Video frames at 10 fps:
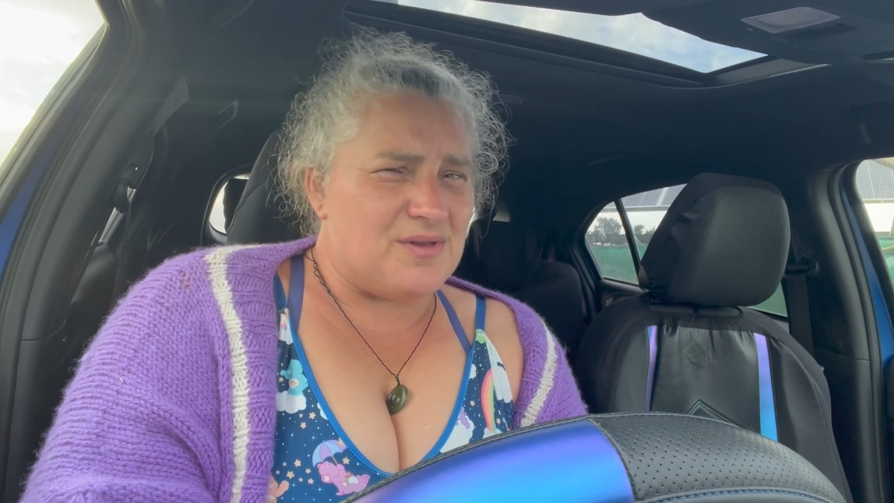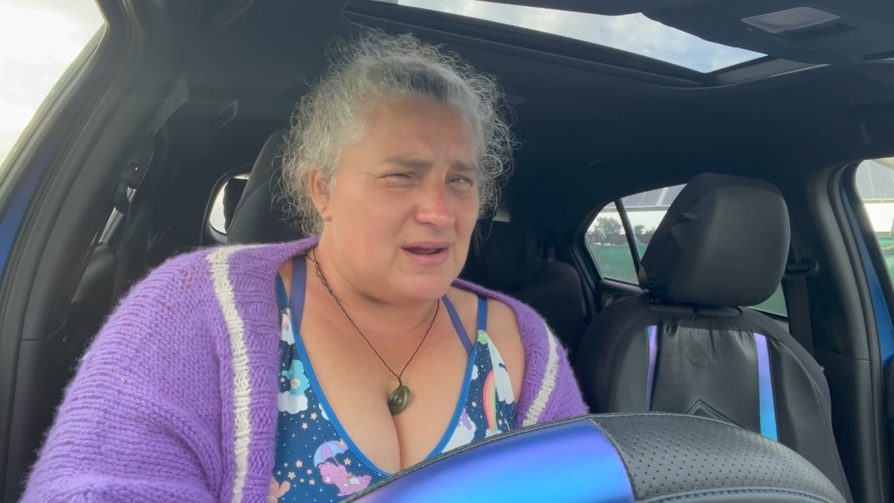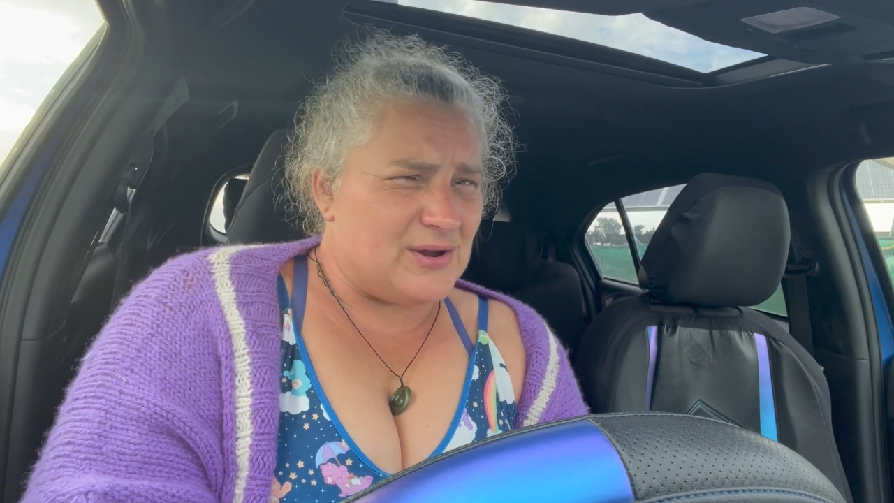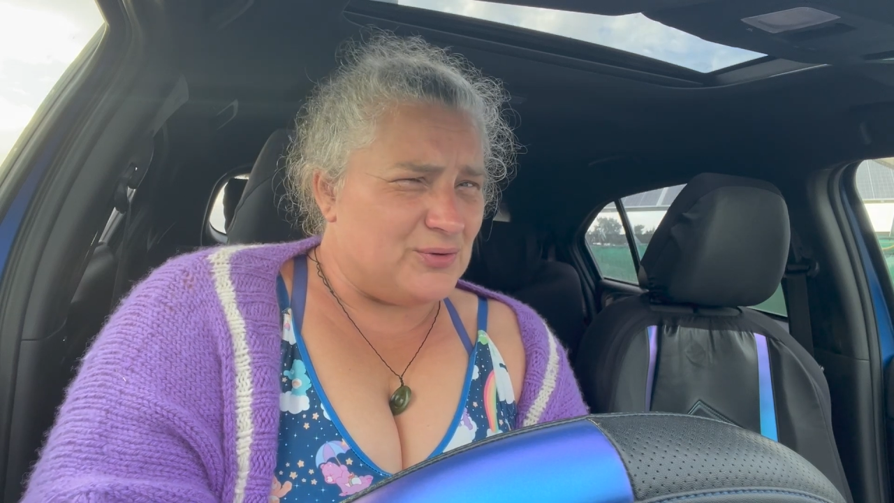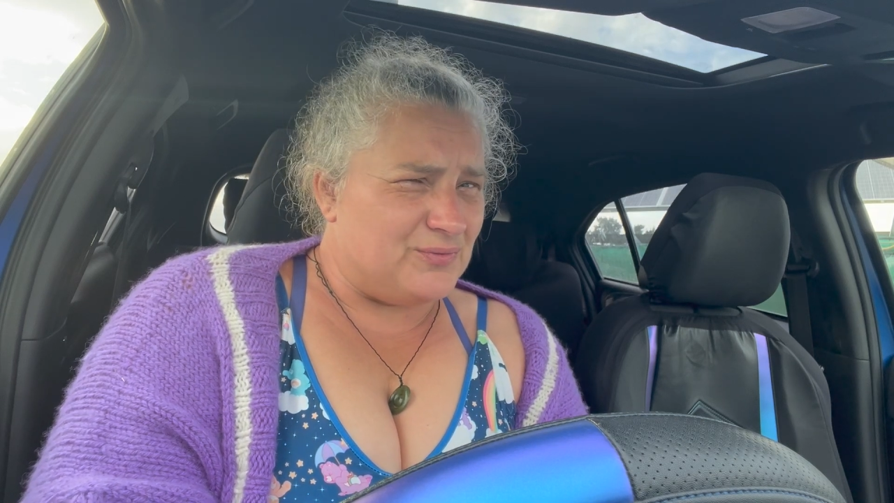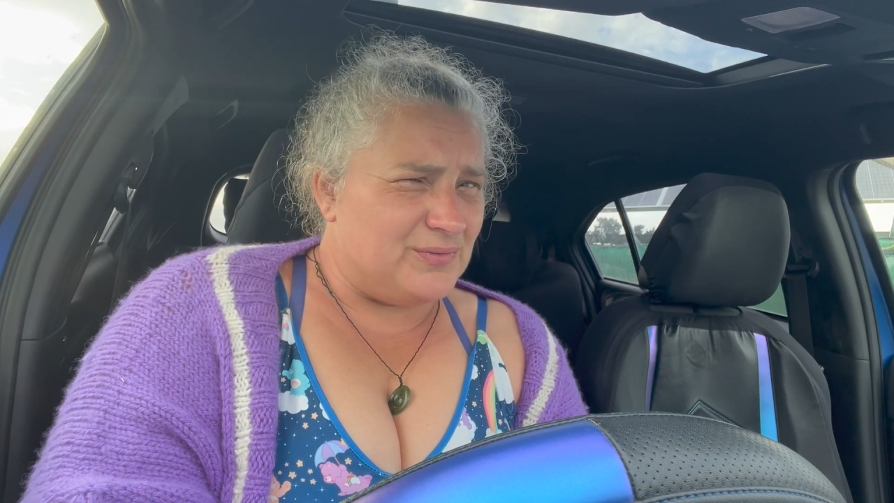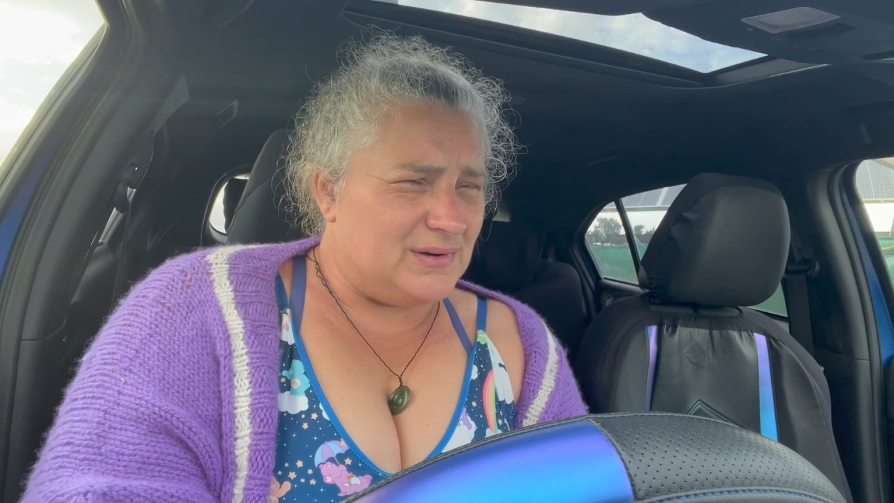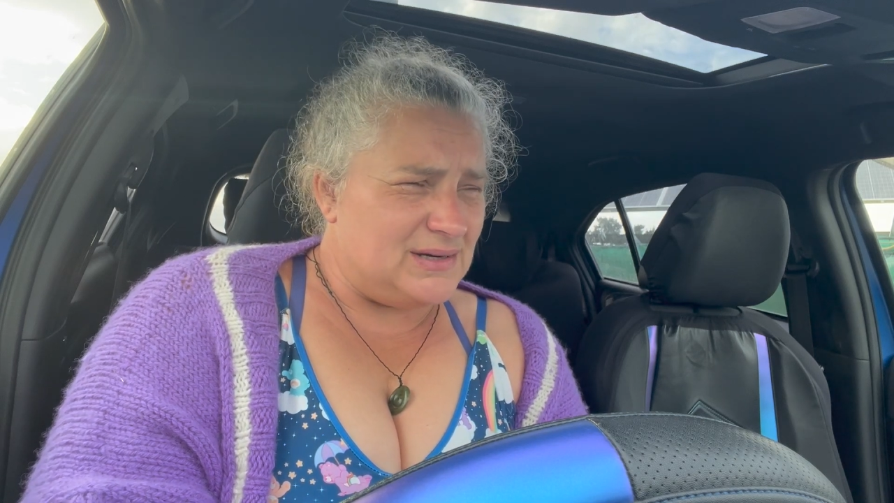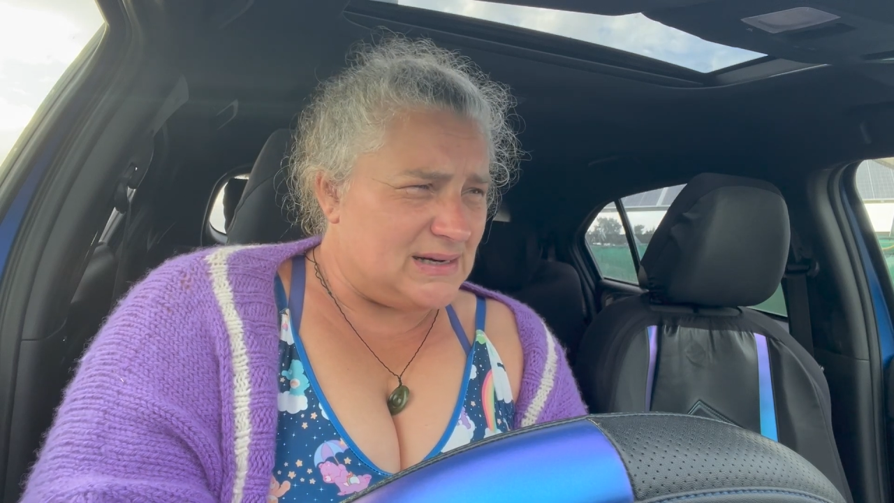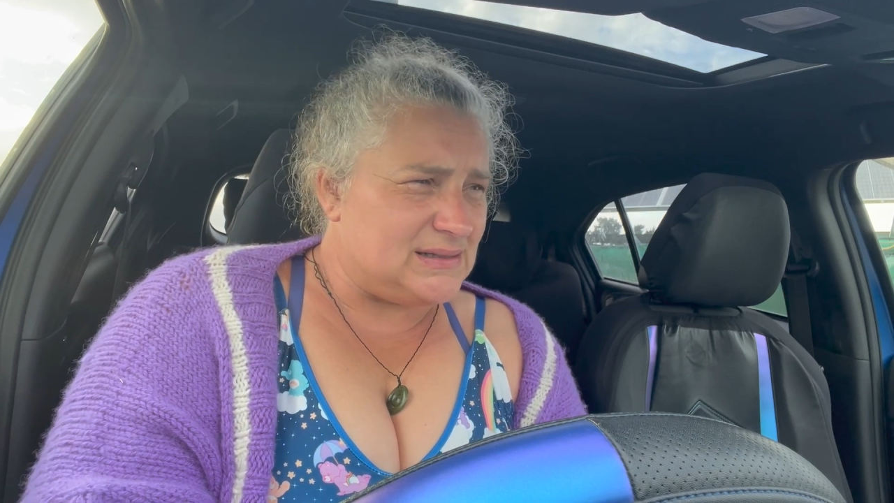that I could
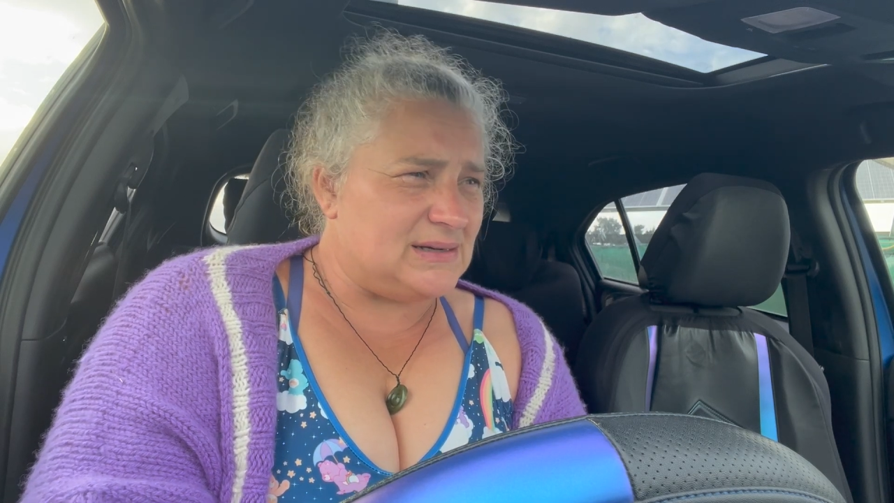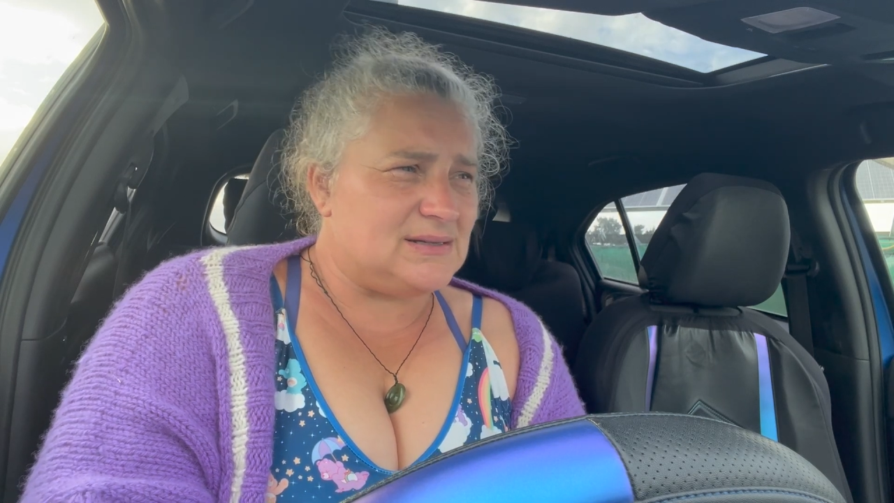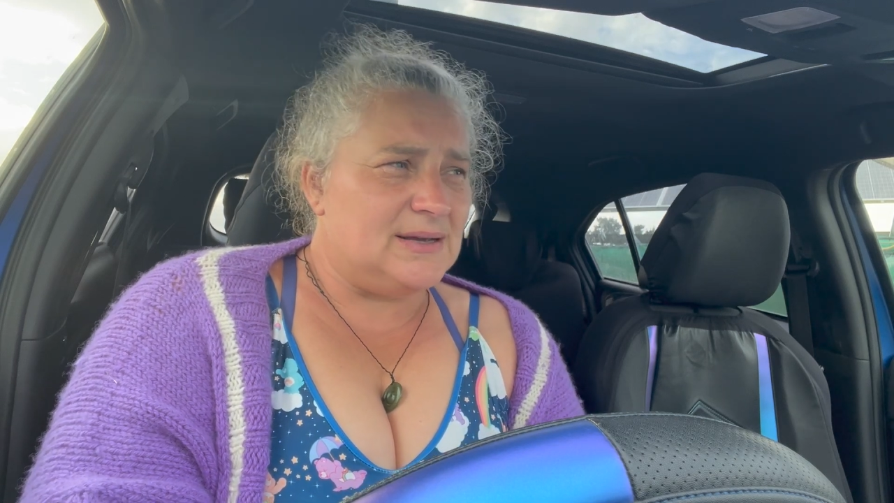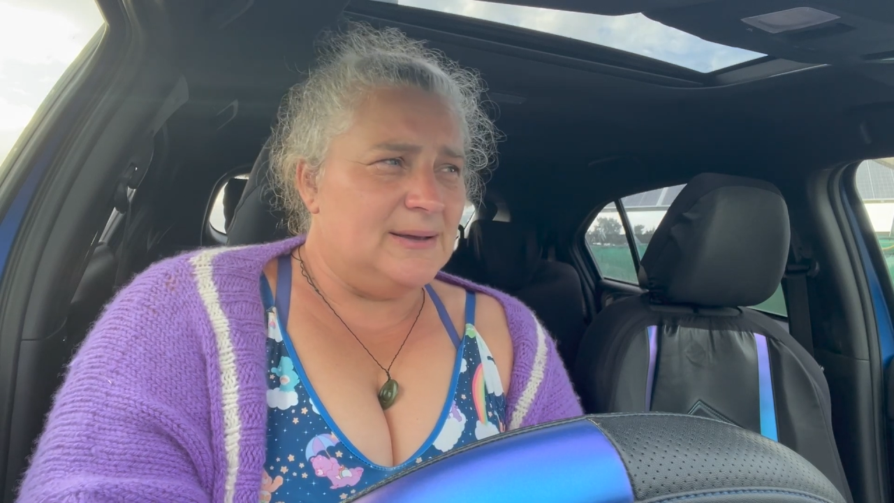knit it